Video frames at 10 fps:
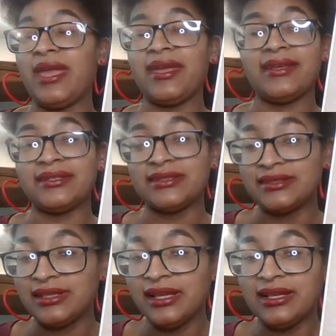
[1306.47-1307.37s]

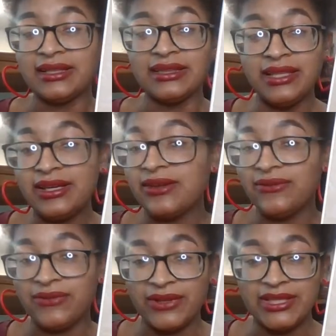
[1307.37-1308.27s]
is looking
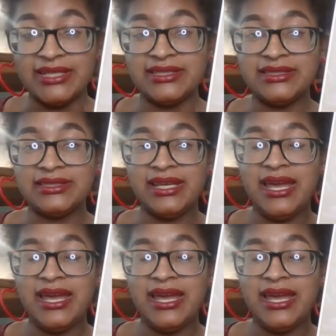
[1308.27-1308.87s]
for this.